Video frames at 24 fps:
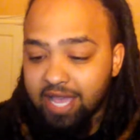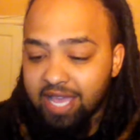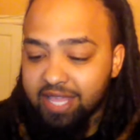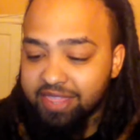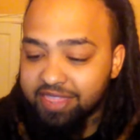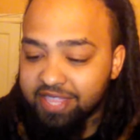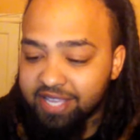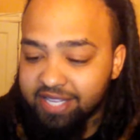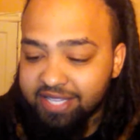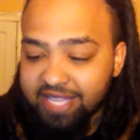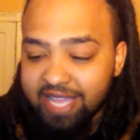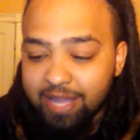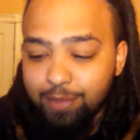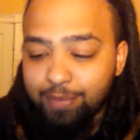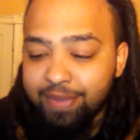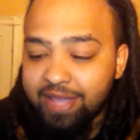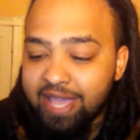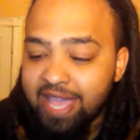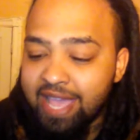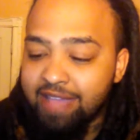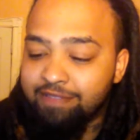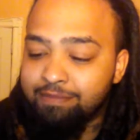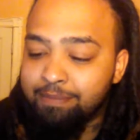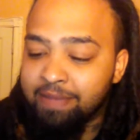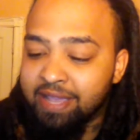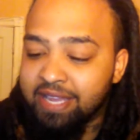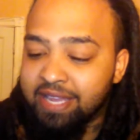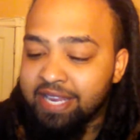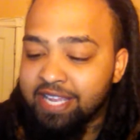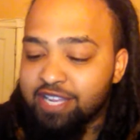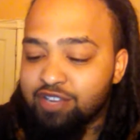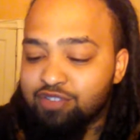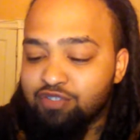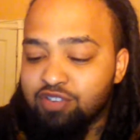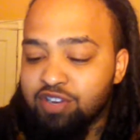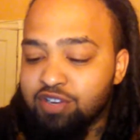I think that we have made
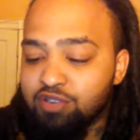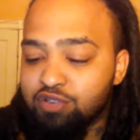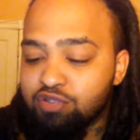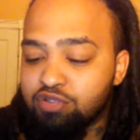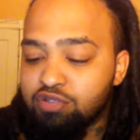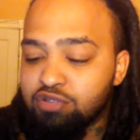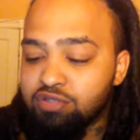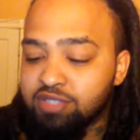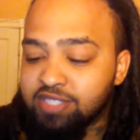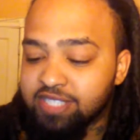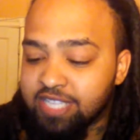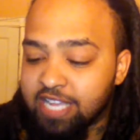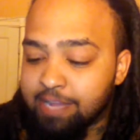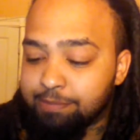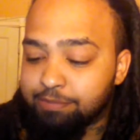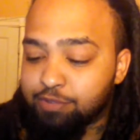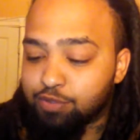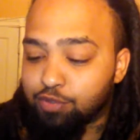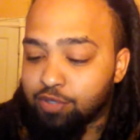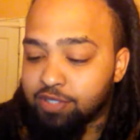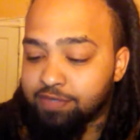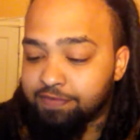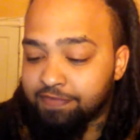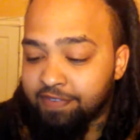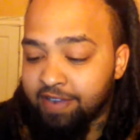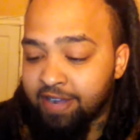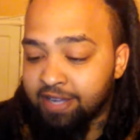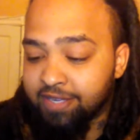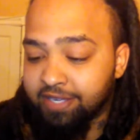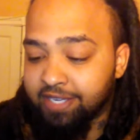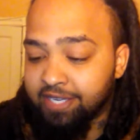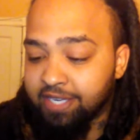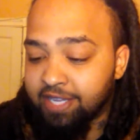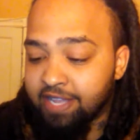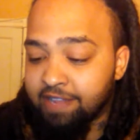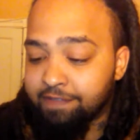a critical step towards
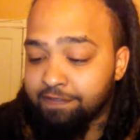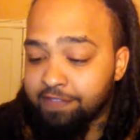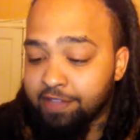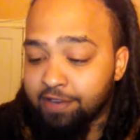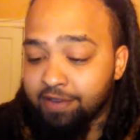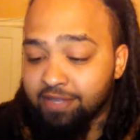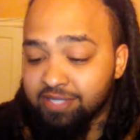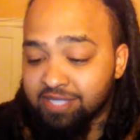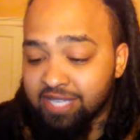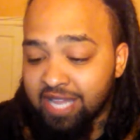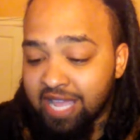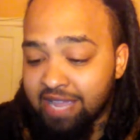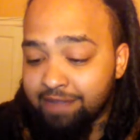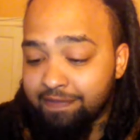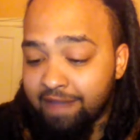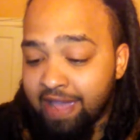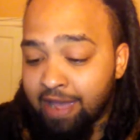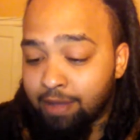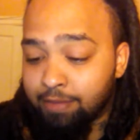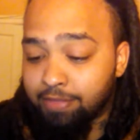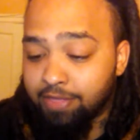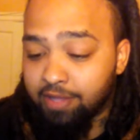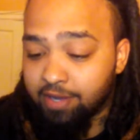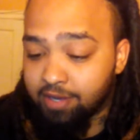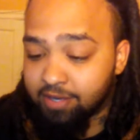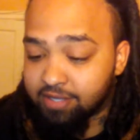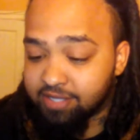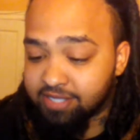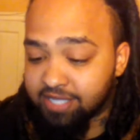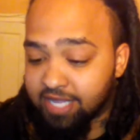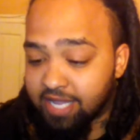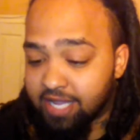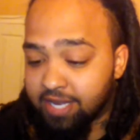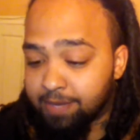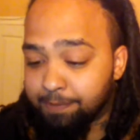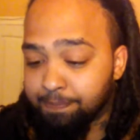finding if there is life out there,
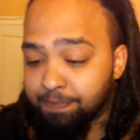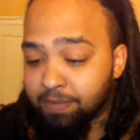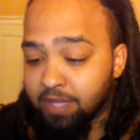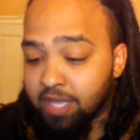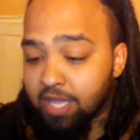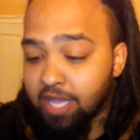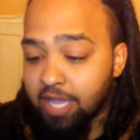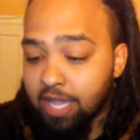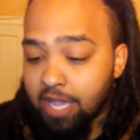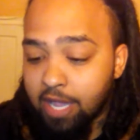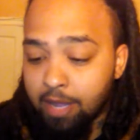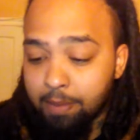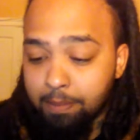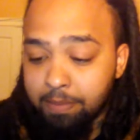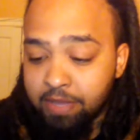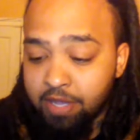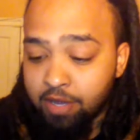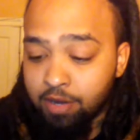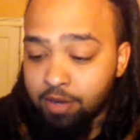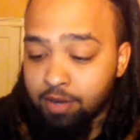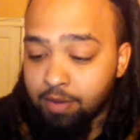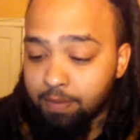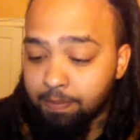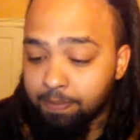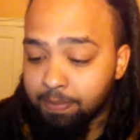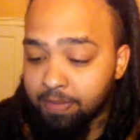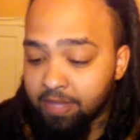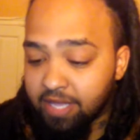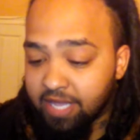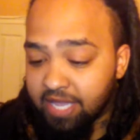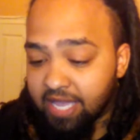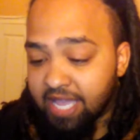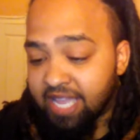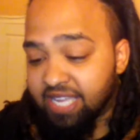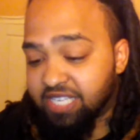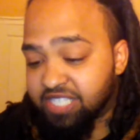said Amir
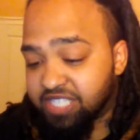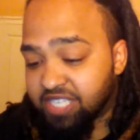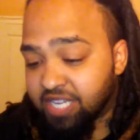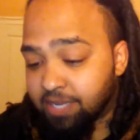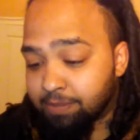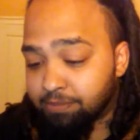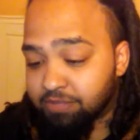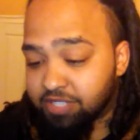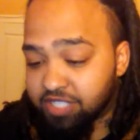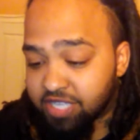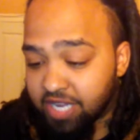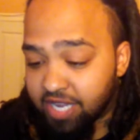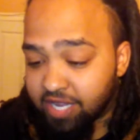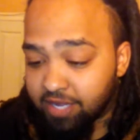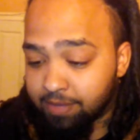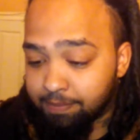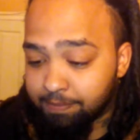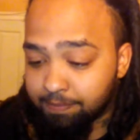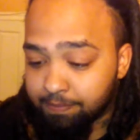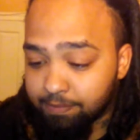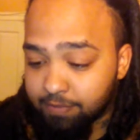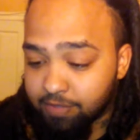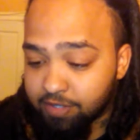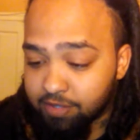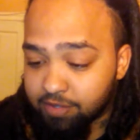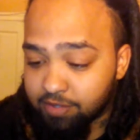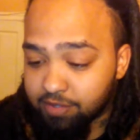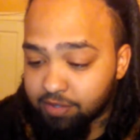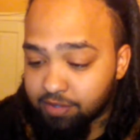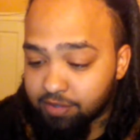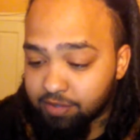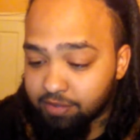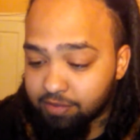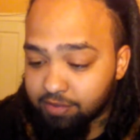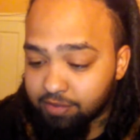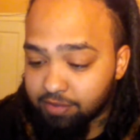HMJ.
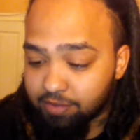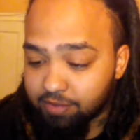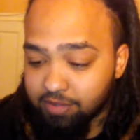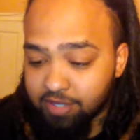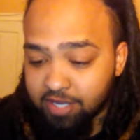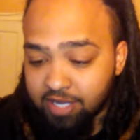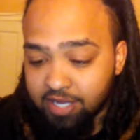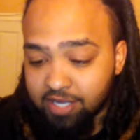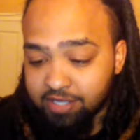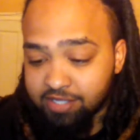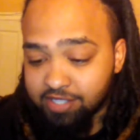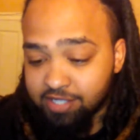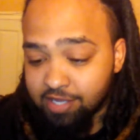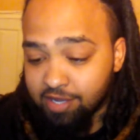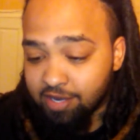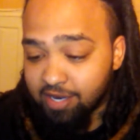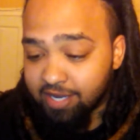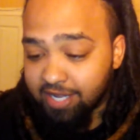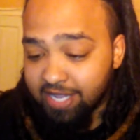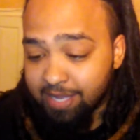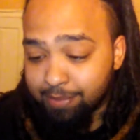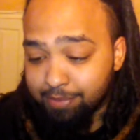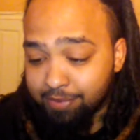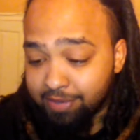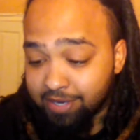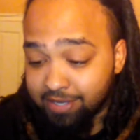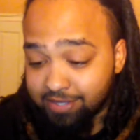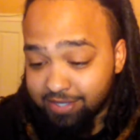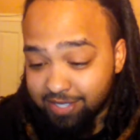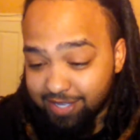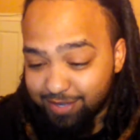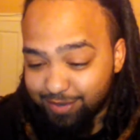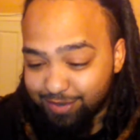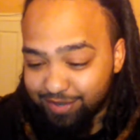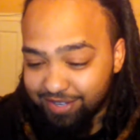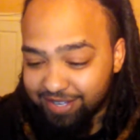Sorry, I can't pronounce
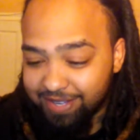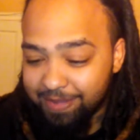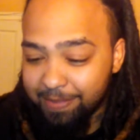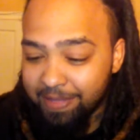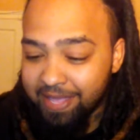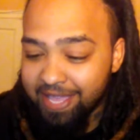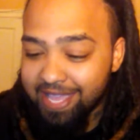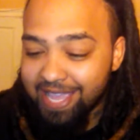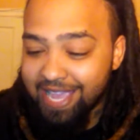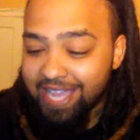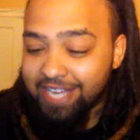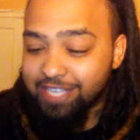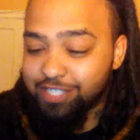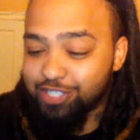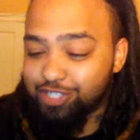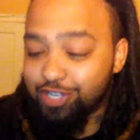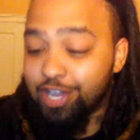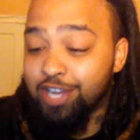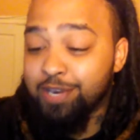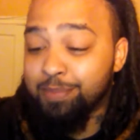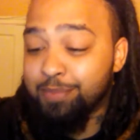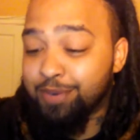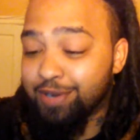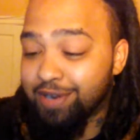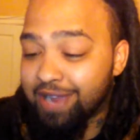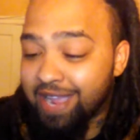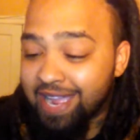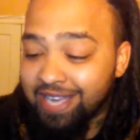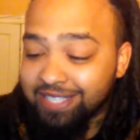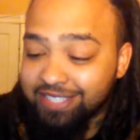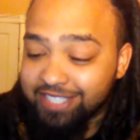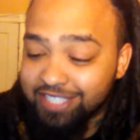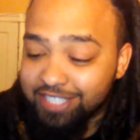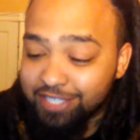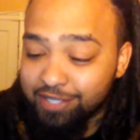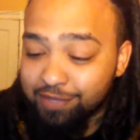that word. An astronomer
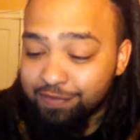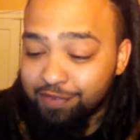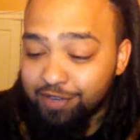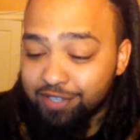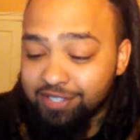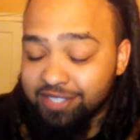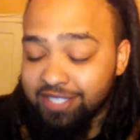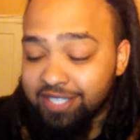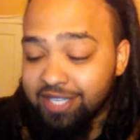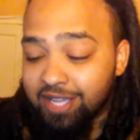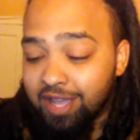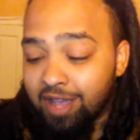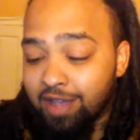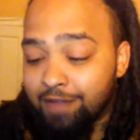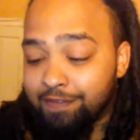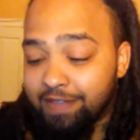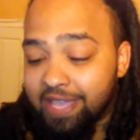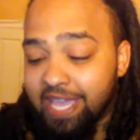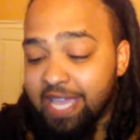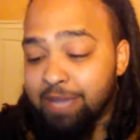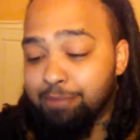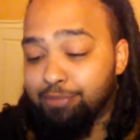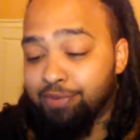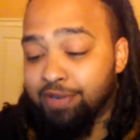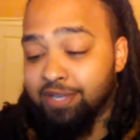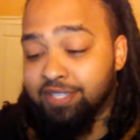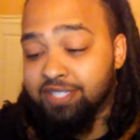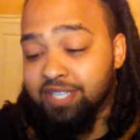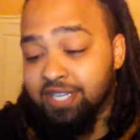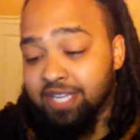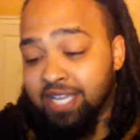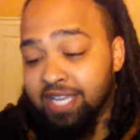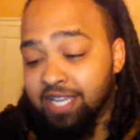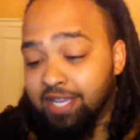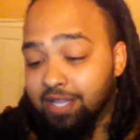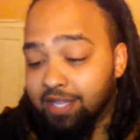at the University of Cambridge
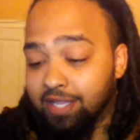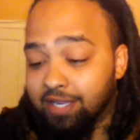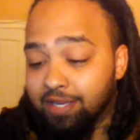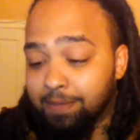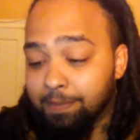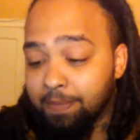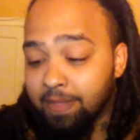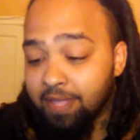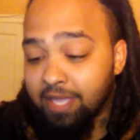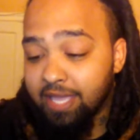in England.